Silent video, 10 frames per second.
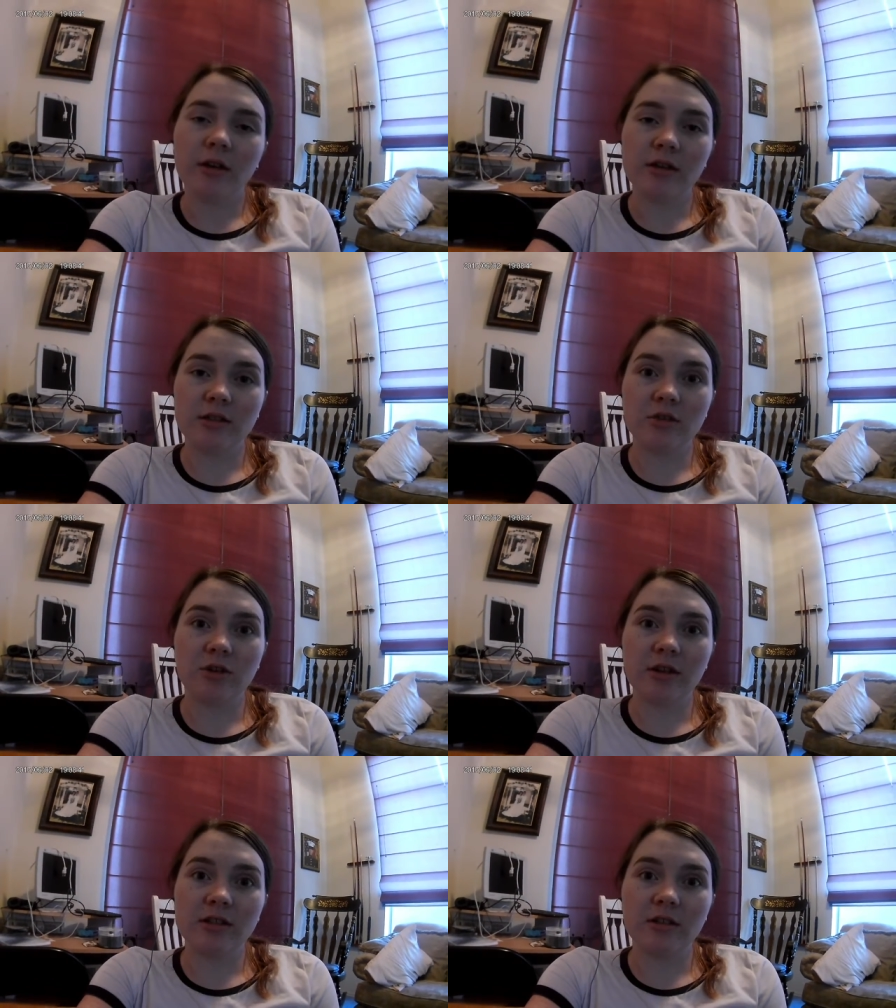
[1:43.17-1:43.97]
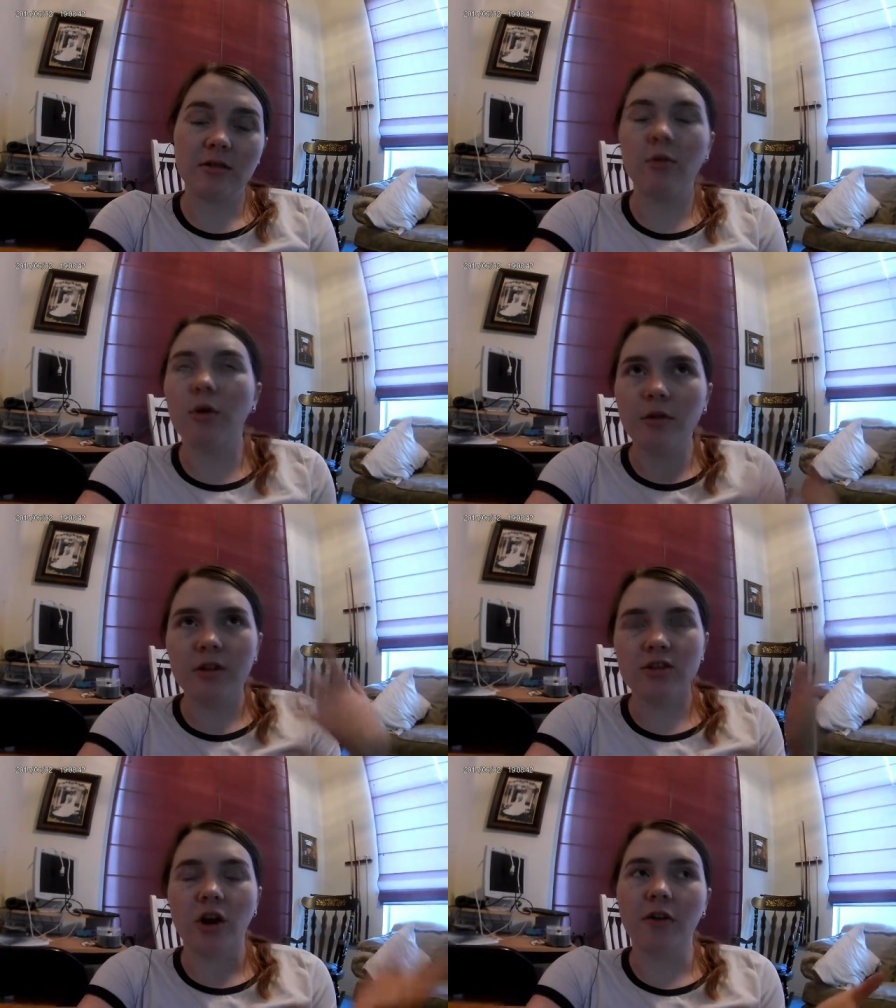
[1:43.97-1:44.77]
Because he's crazy. Well,
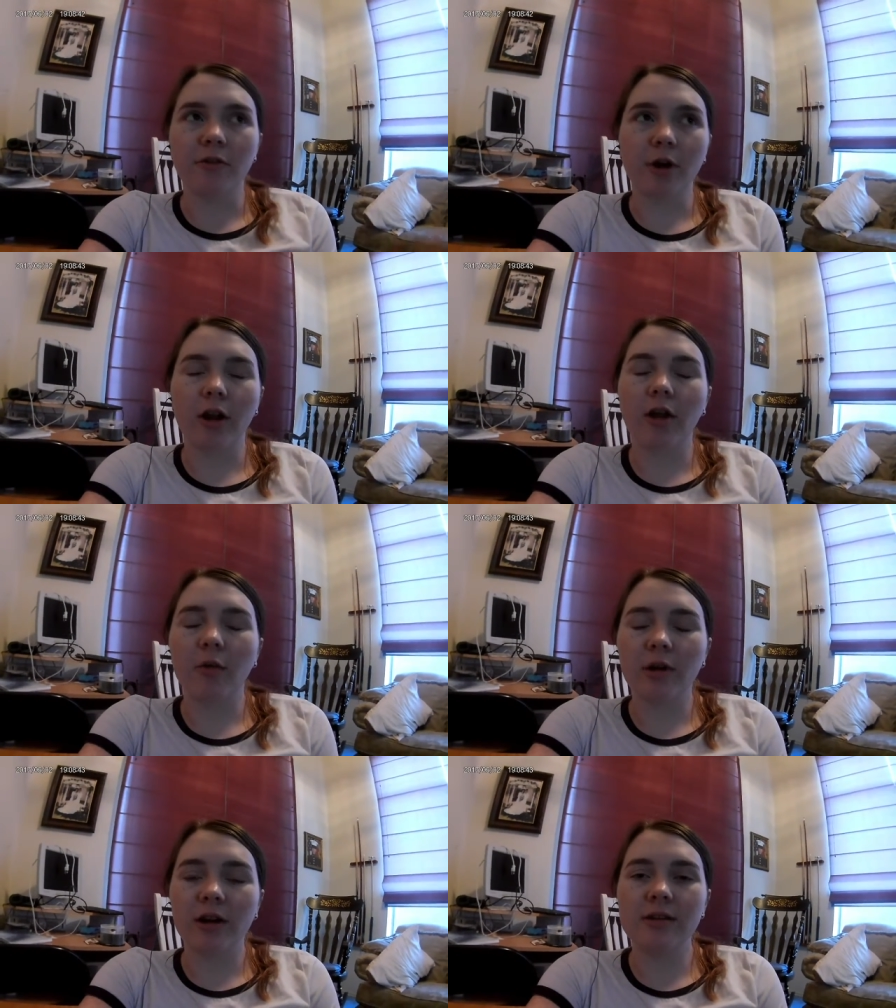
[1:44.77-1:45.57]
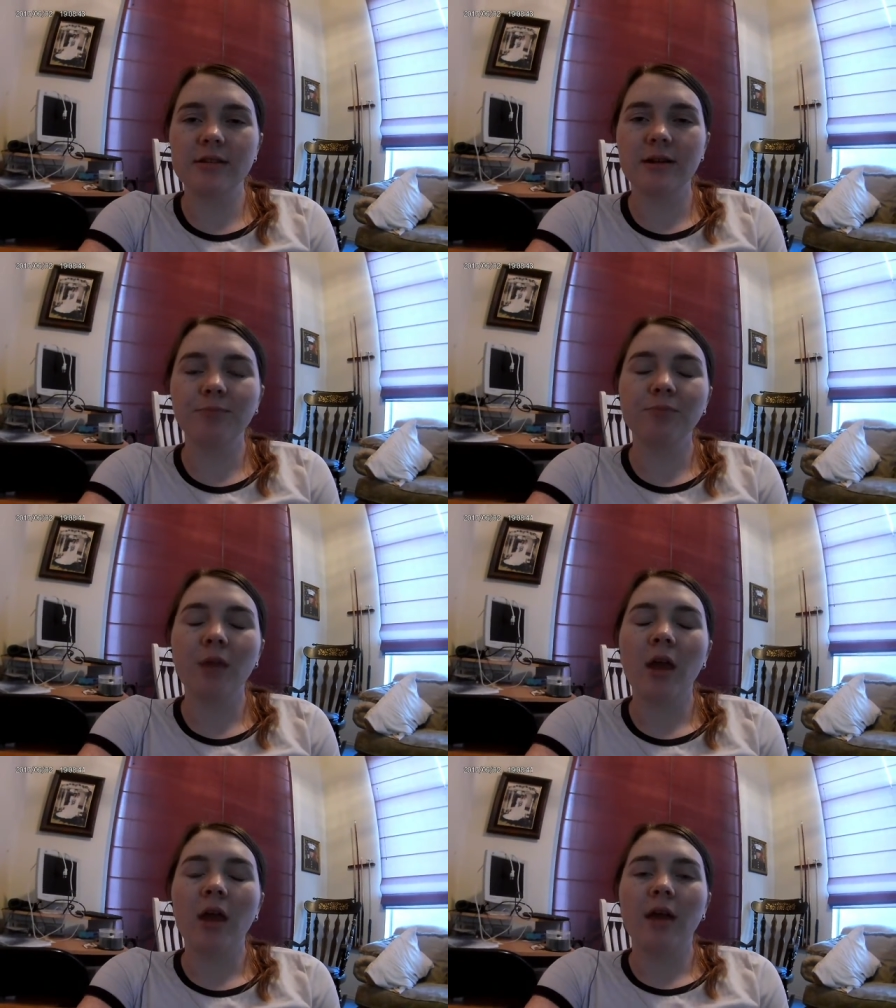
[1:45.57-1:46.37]
he's talking to Veronica when he does that.
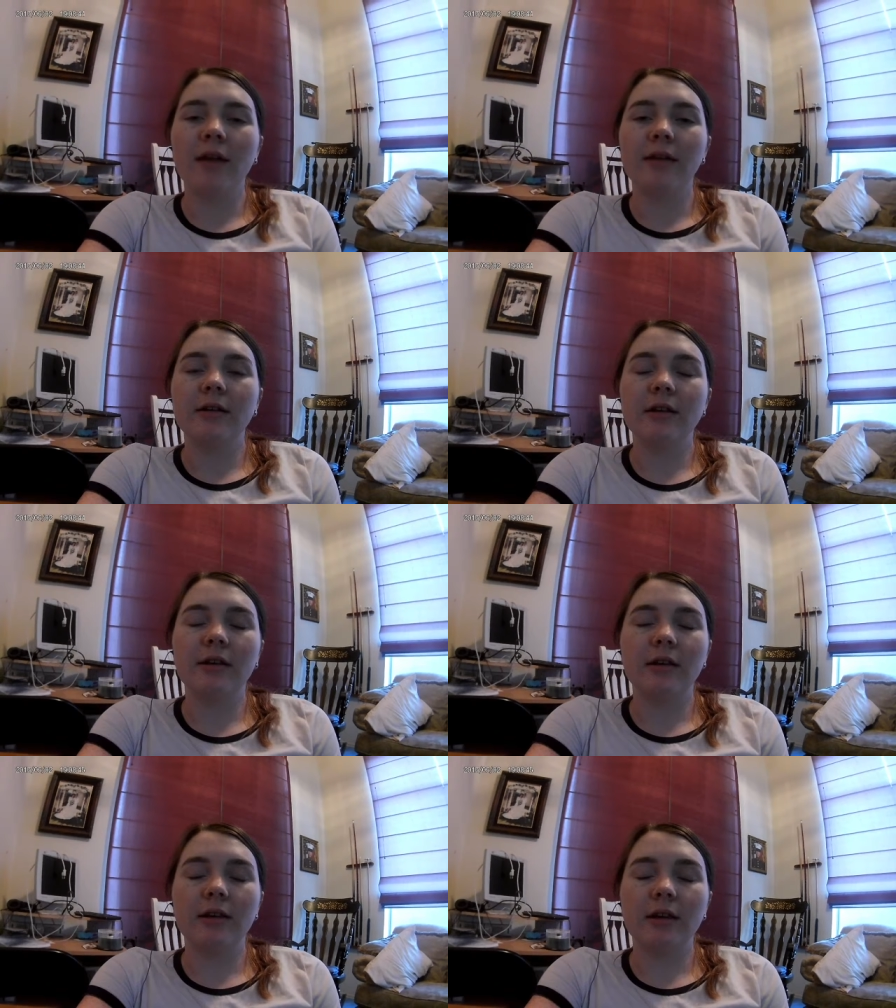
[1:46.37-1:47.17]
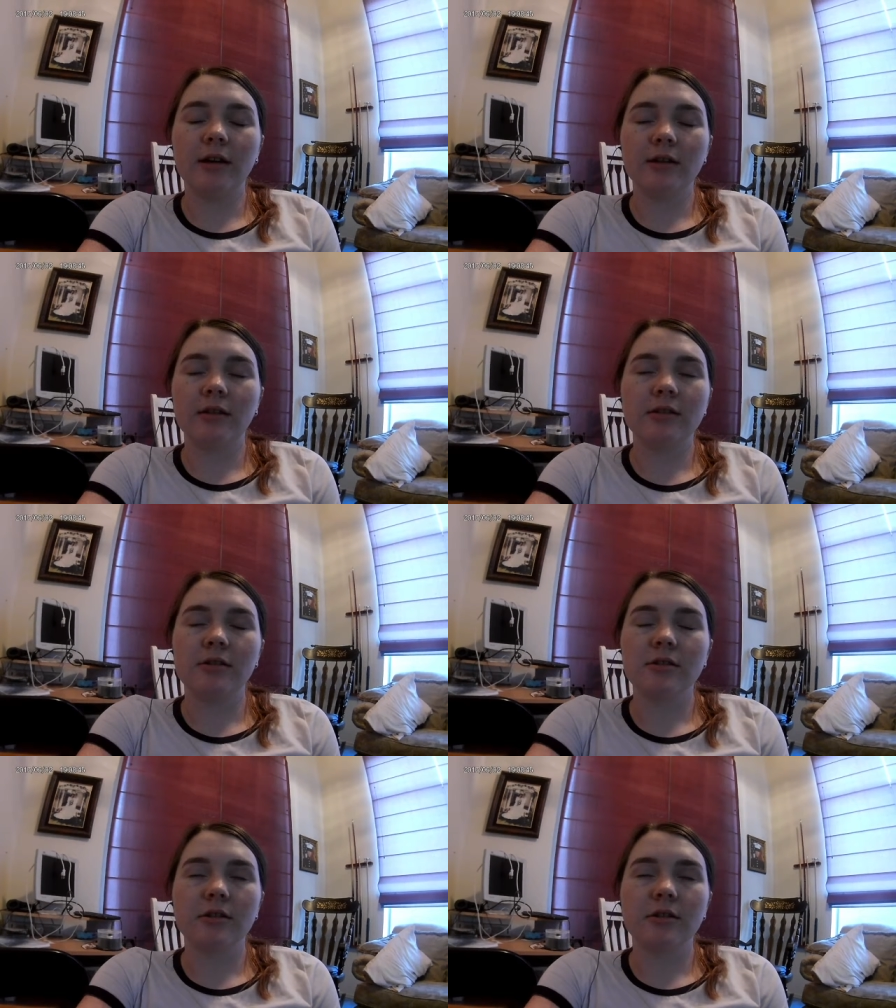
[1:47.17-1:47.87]
Yeah, because he's